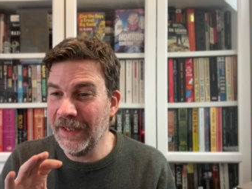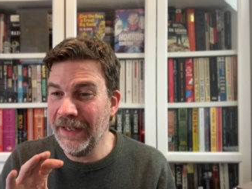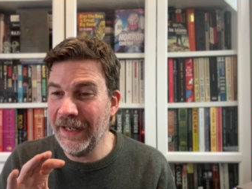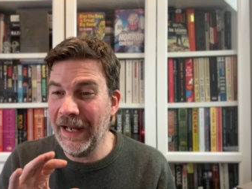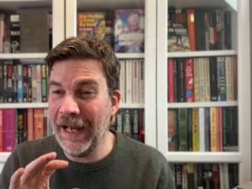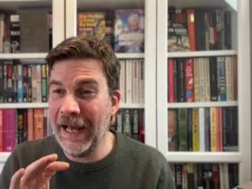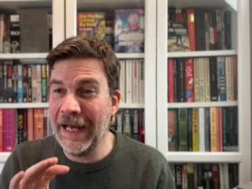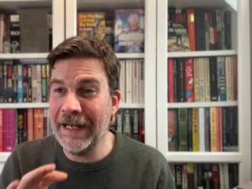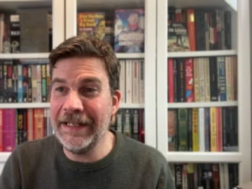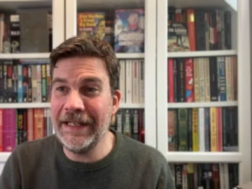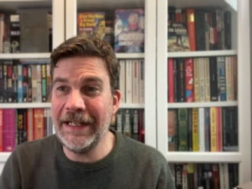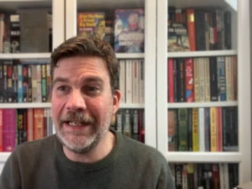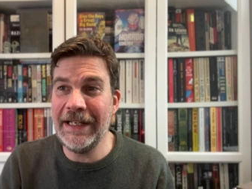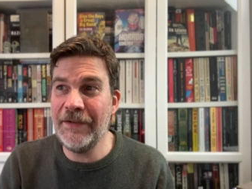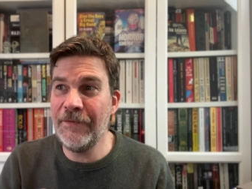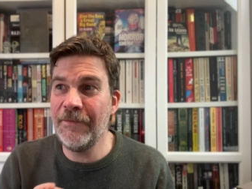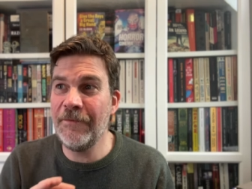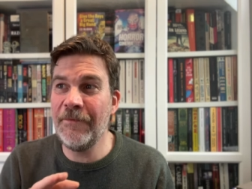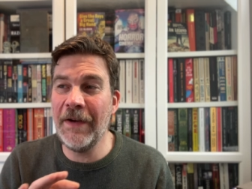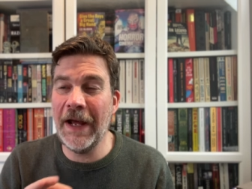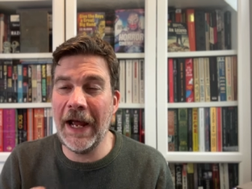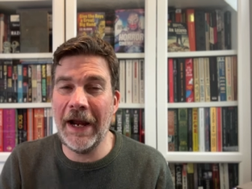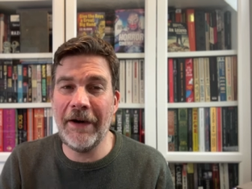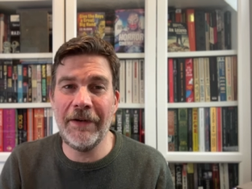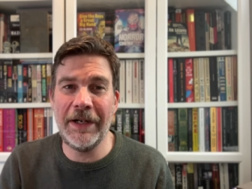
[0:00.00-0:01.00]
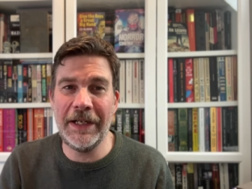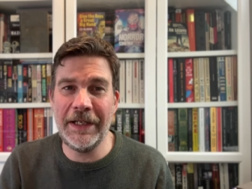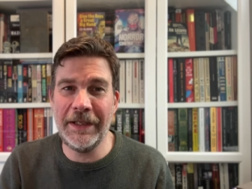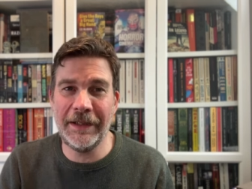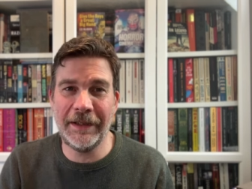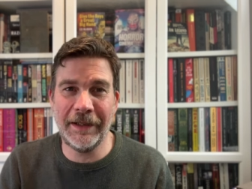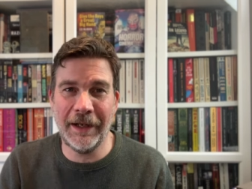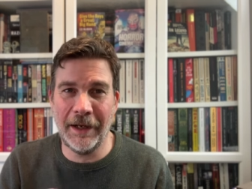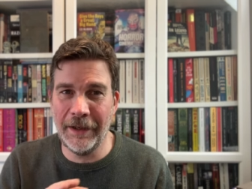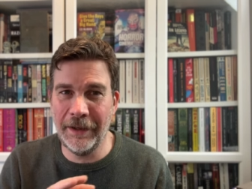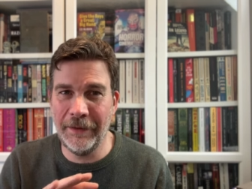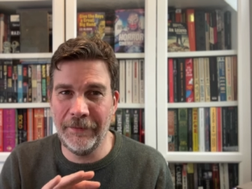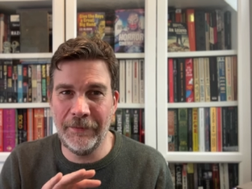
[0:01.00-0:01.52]
And is very
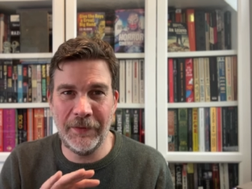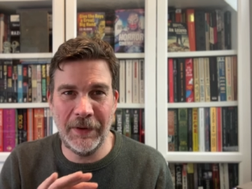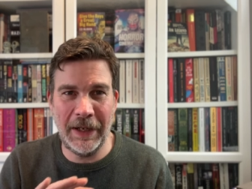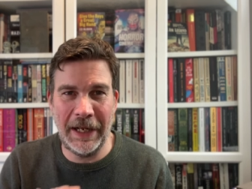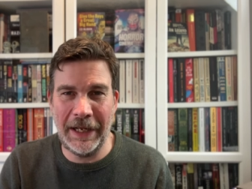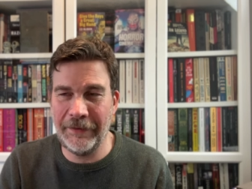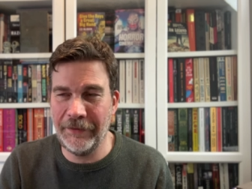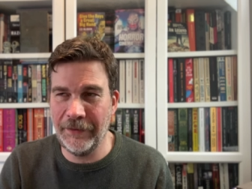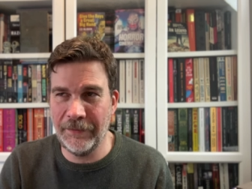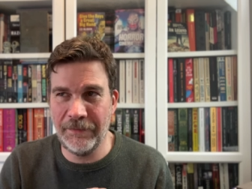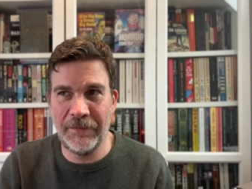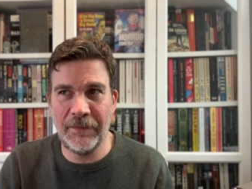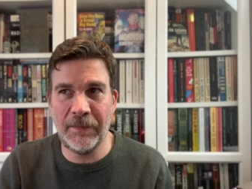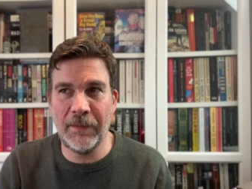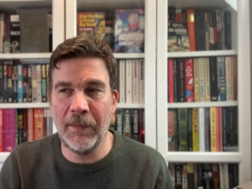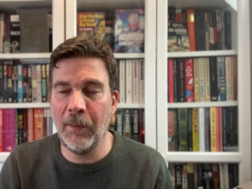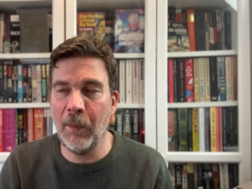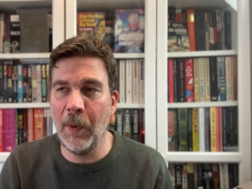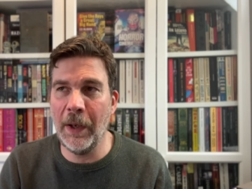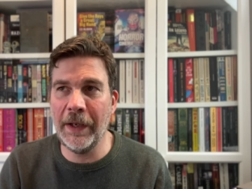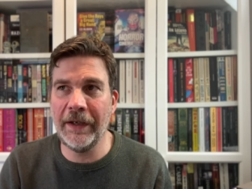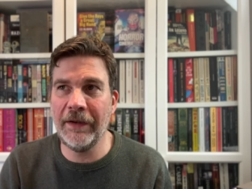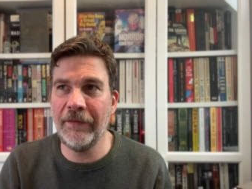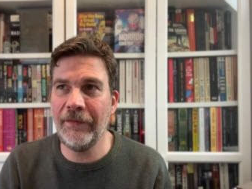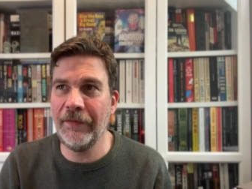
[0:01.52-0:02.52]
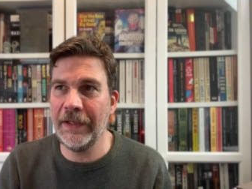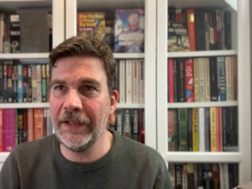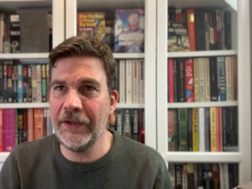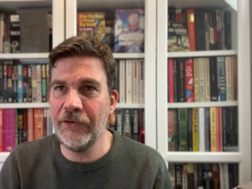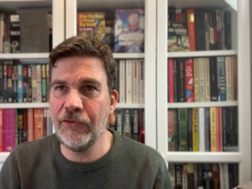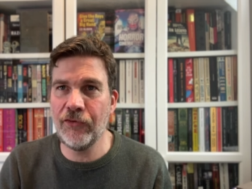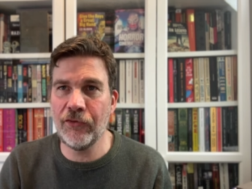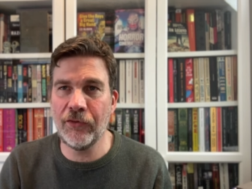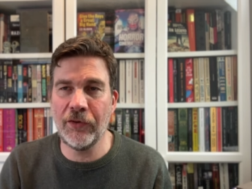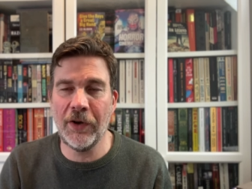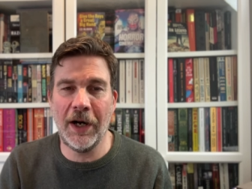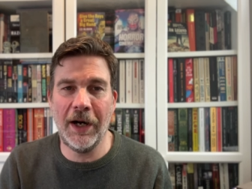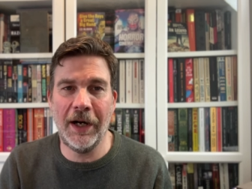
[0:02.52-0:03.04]
kind of has a wonderfully
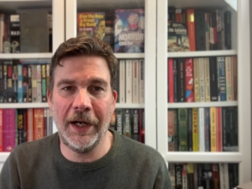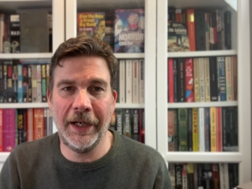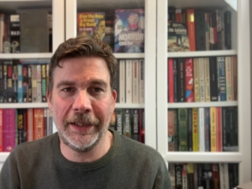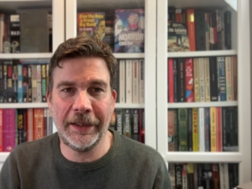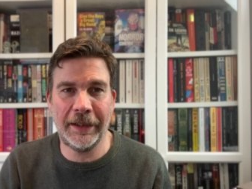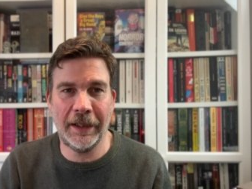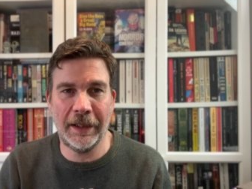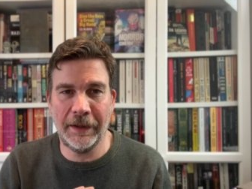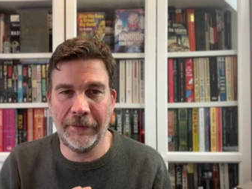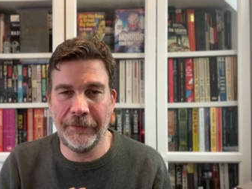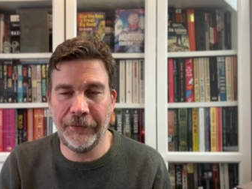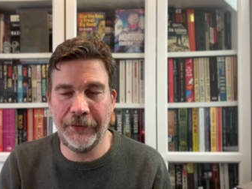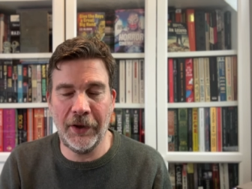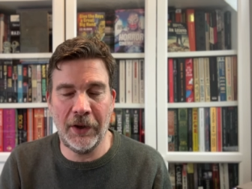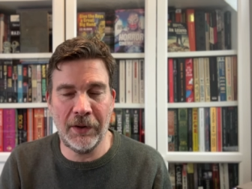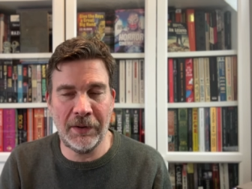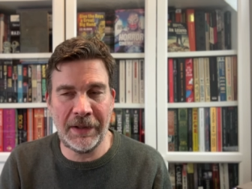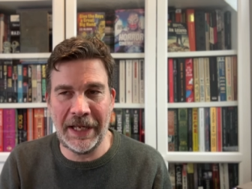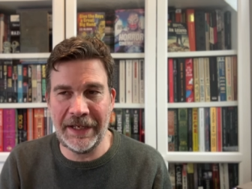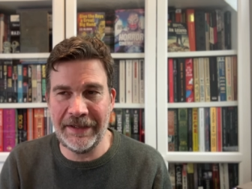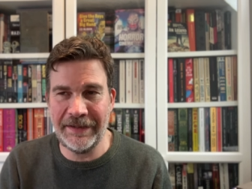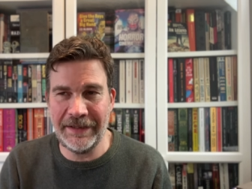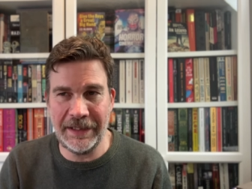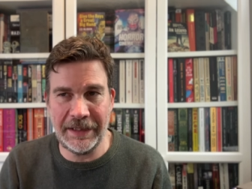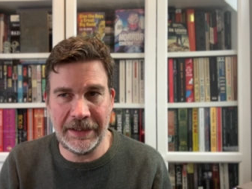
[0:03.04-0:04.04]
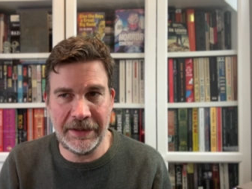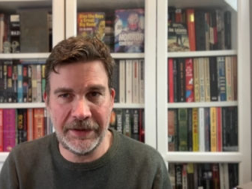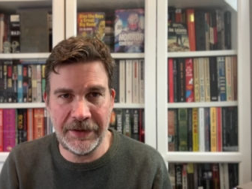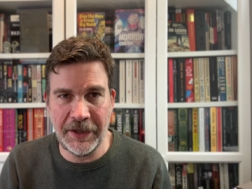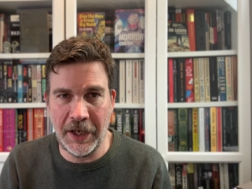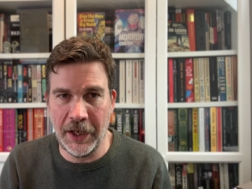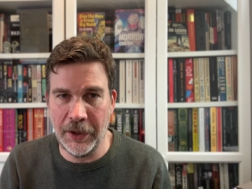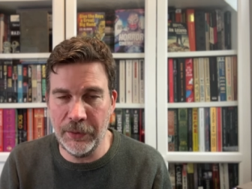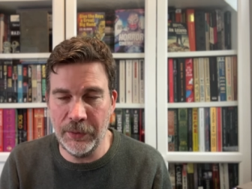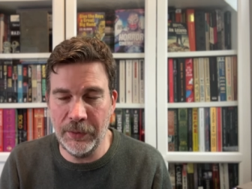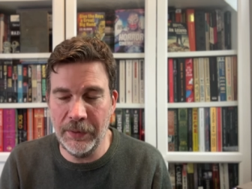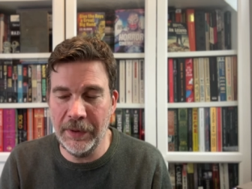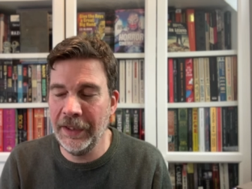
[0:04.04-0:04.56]
dry kind of sarcastic
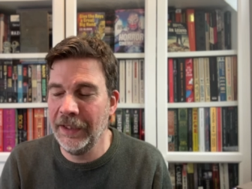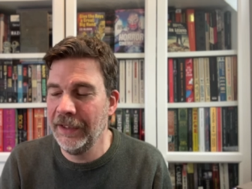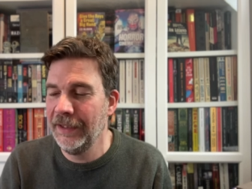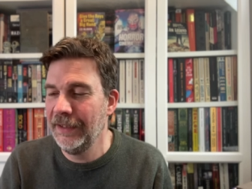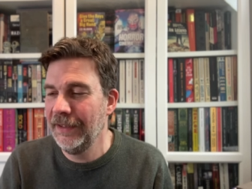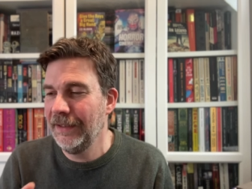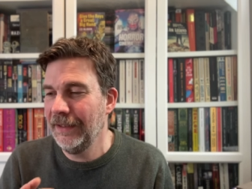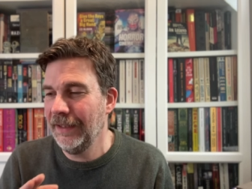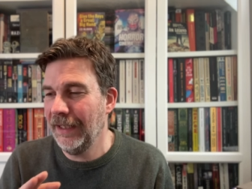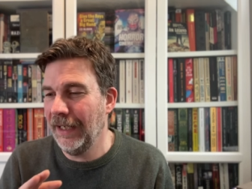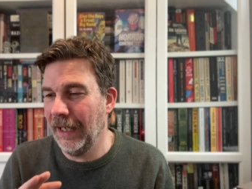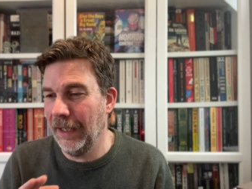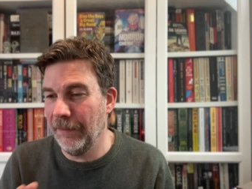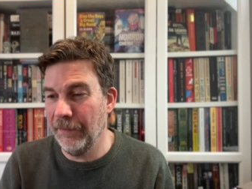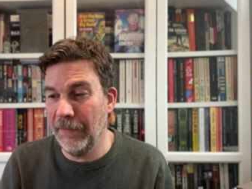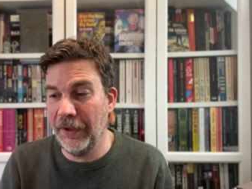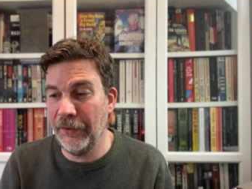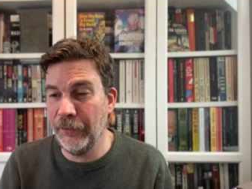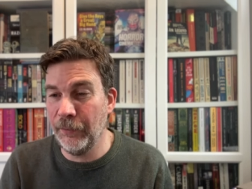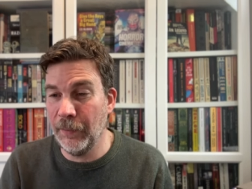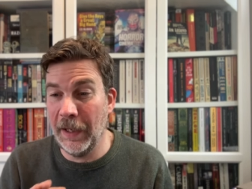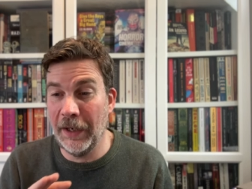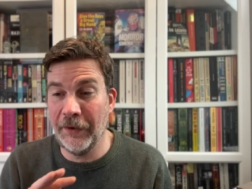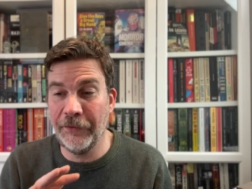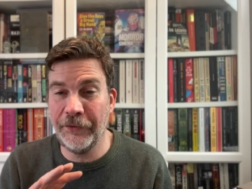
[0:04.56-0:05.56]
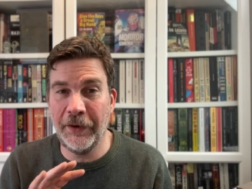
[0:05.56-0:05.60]
tone as well.